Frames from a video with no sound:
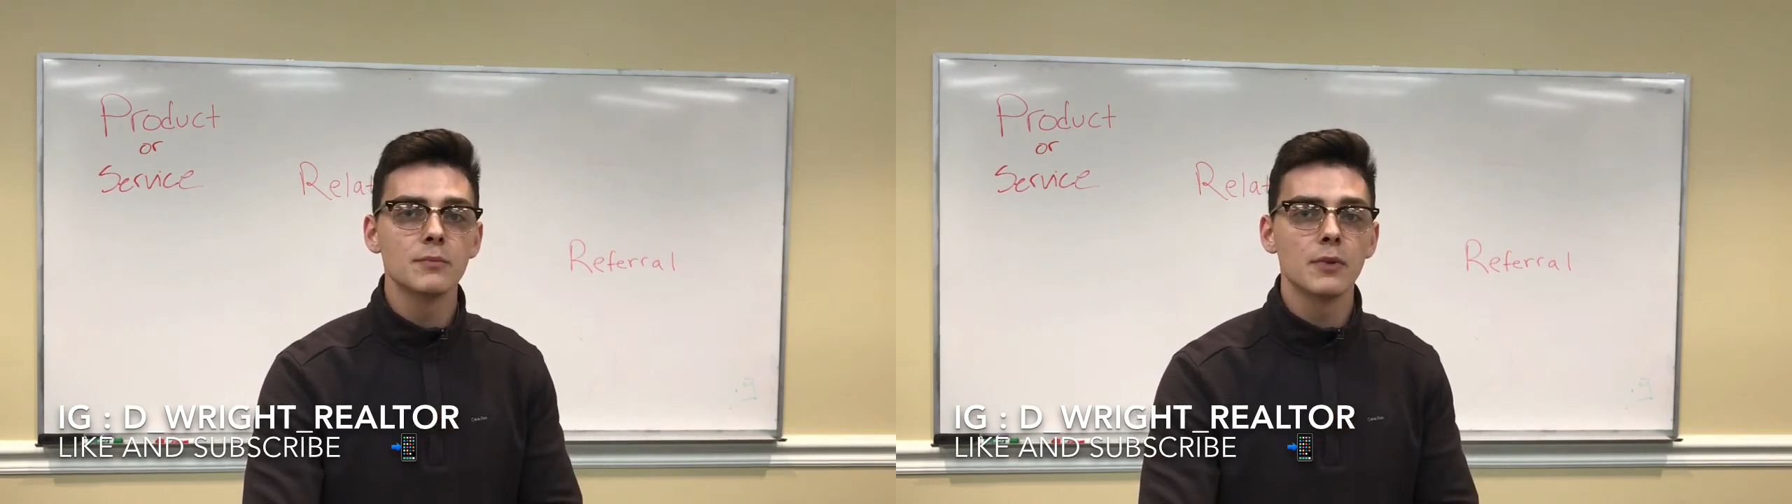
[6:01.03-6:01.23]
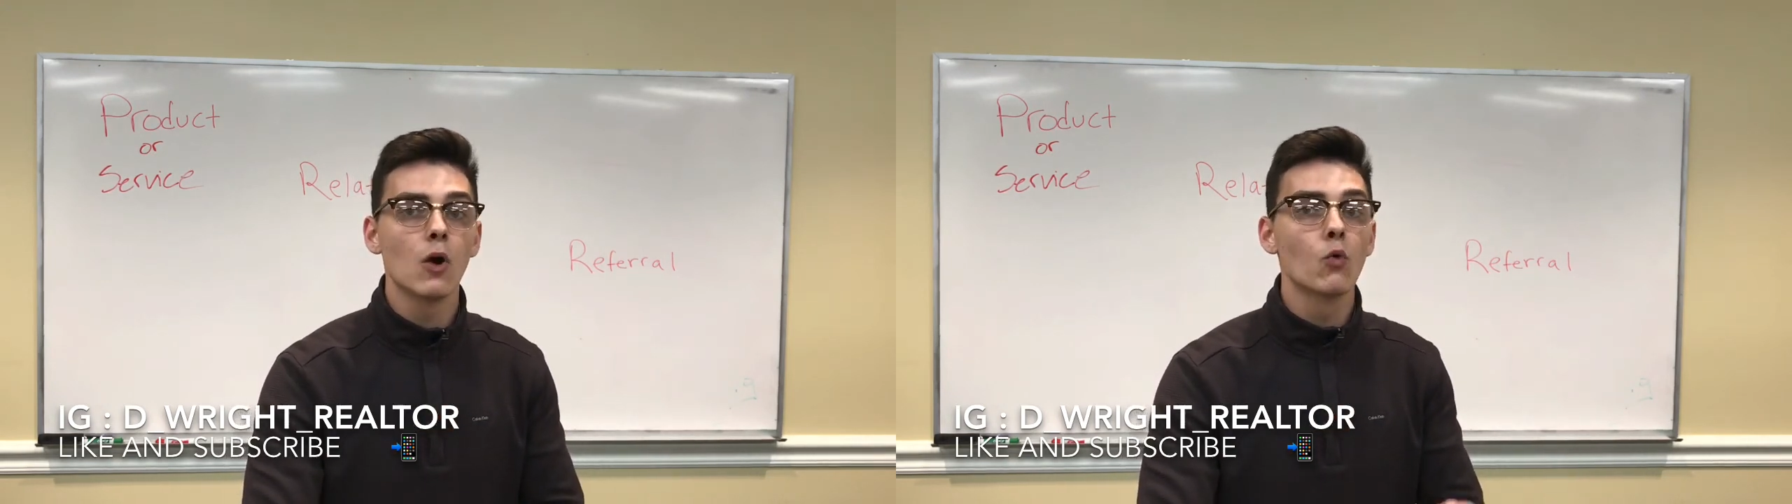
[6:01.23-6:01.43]

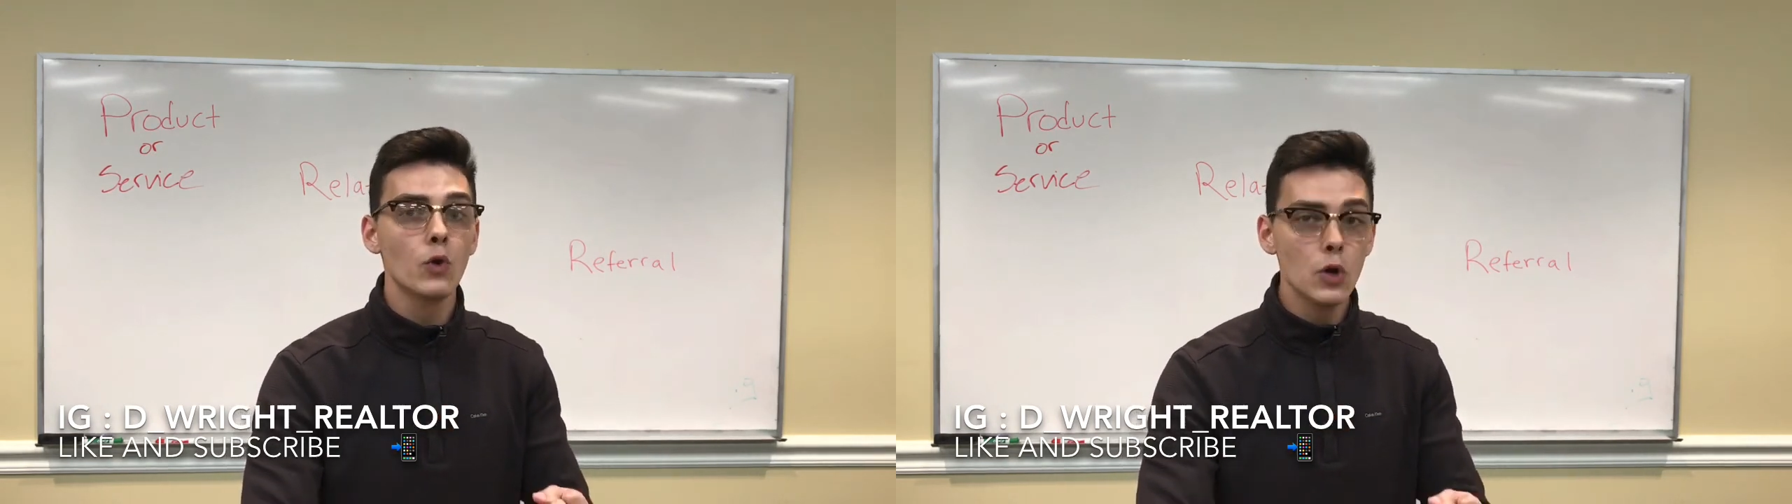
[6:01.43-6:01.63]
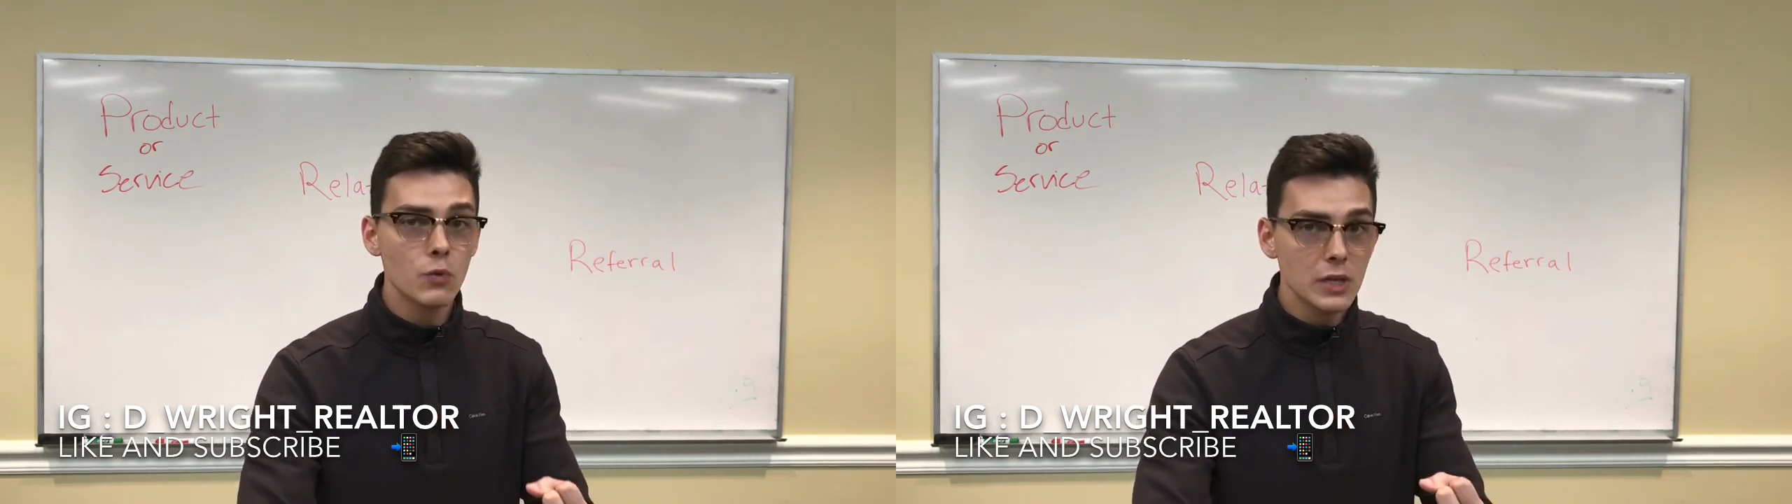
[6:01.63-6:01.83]
a
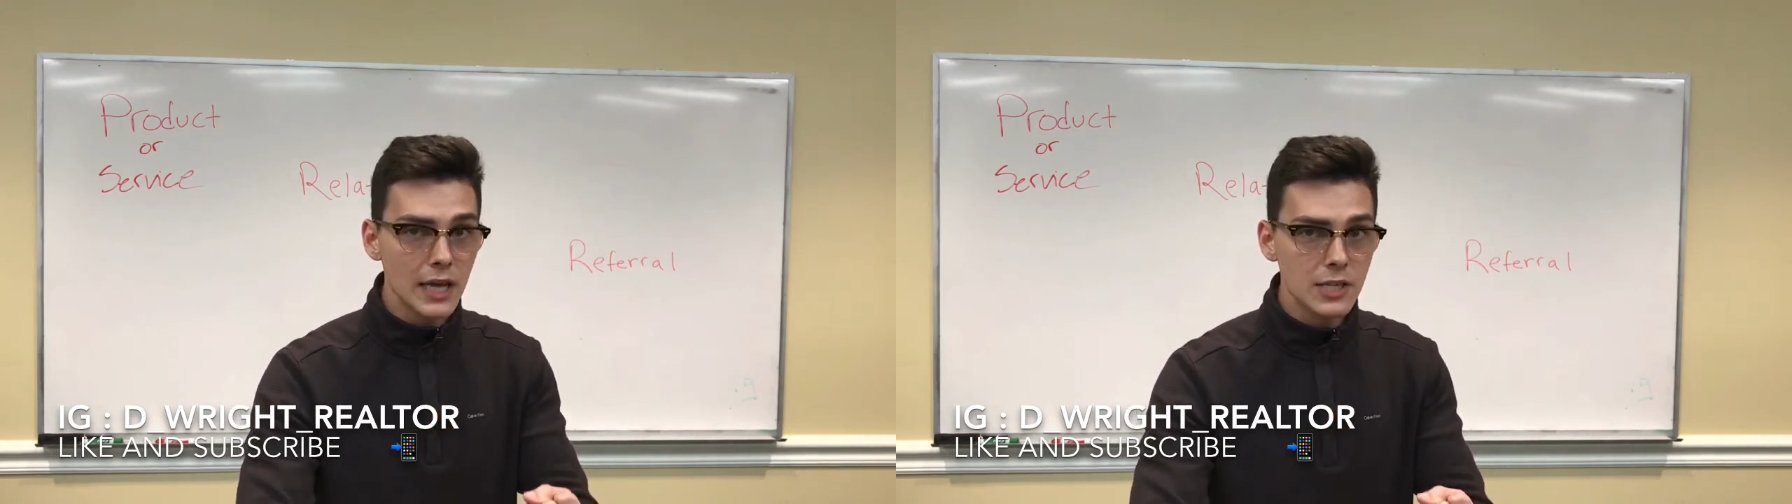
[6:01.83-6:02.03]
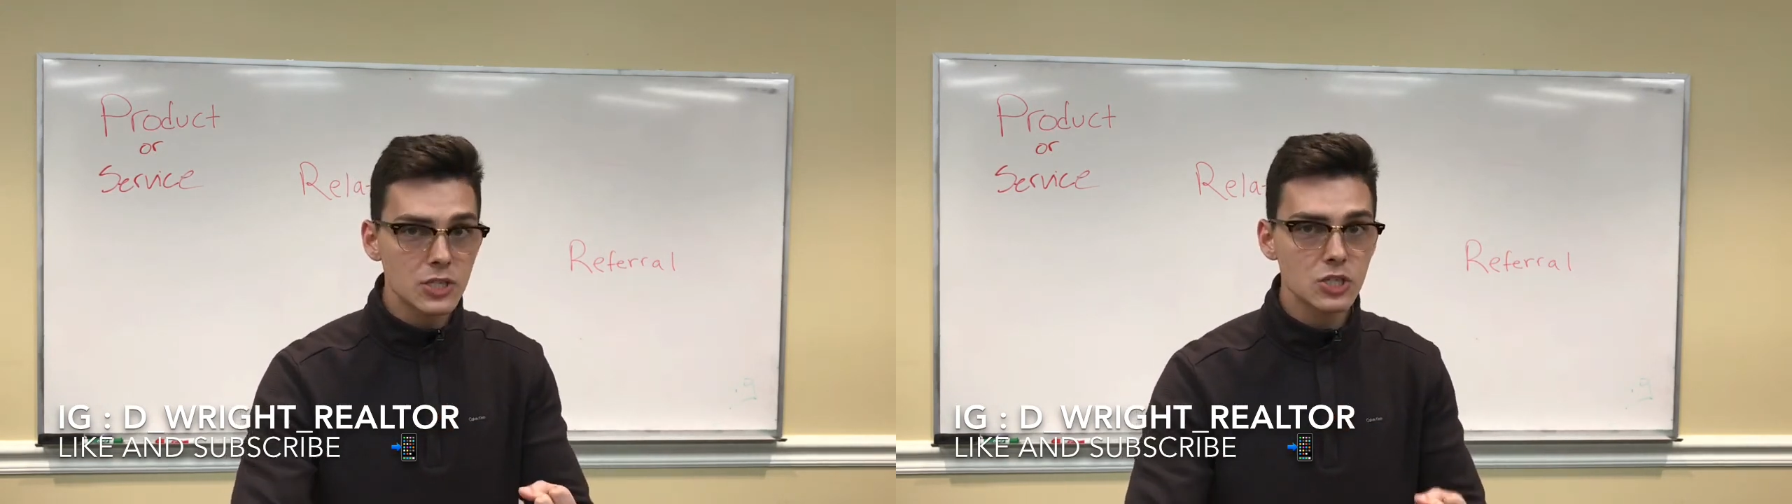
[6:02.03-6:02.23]
real
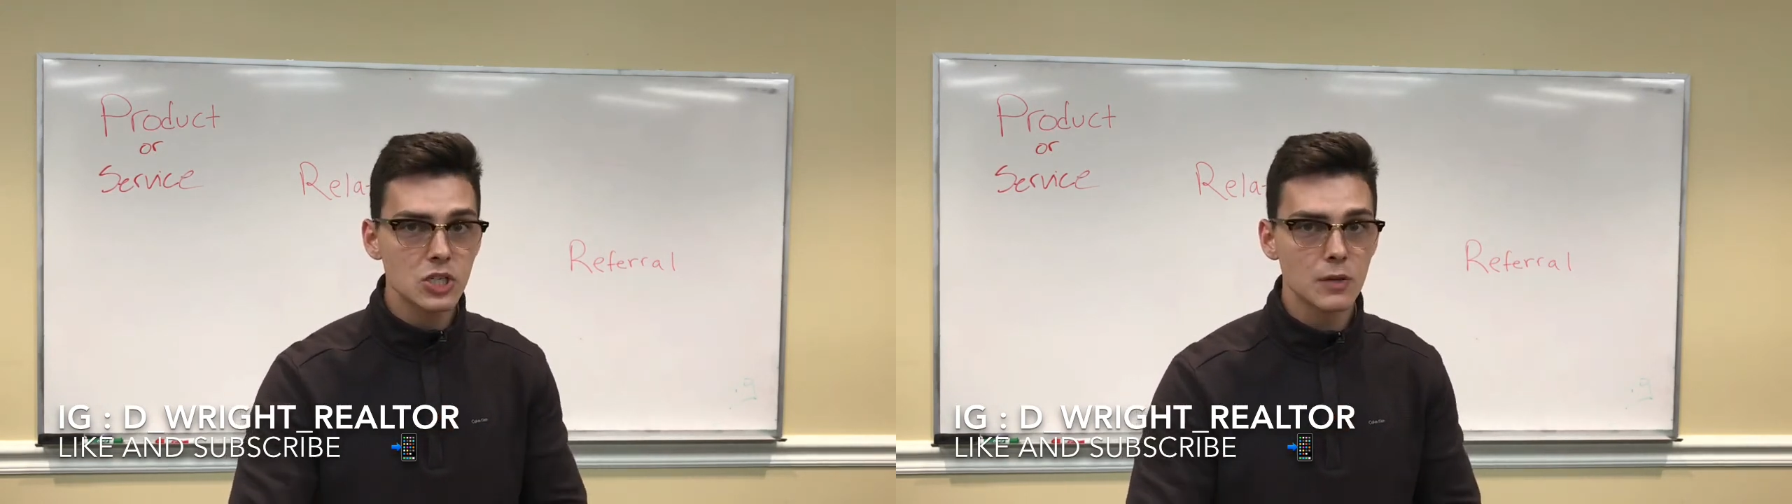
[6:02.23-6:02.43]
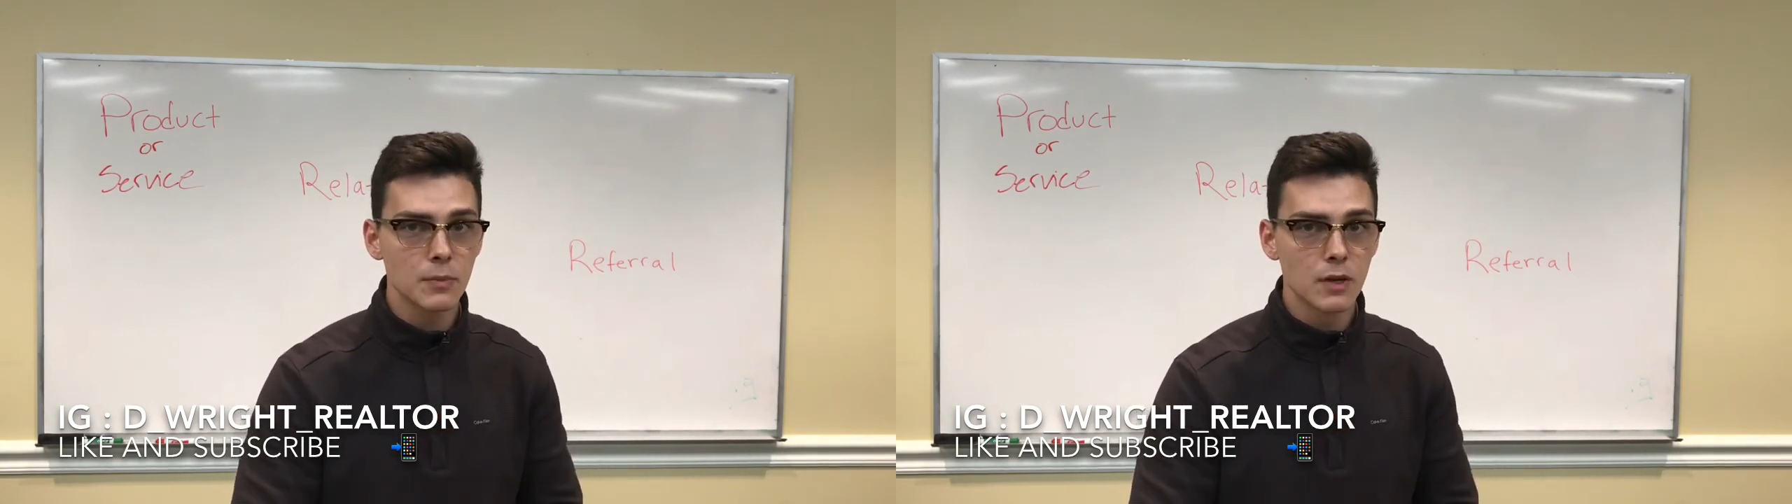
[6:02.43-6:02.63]

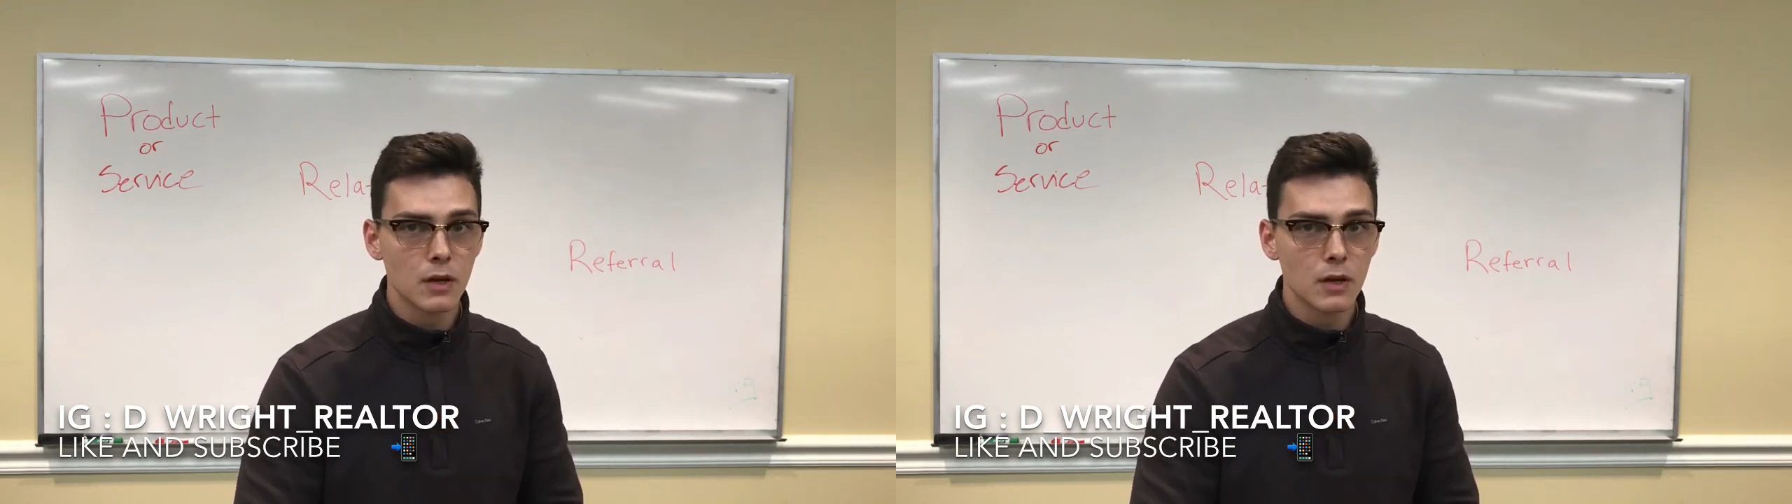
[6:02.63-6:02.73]
relationship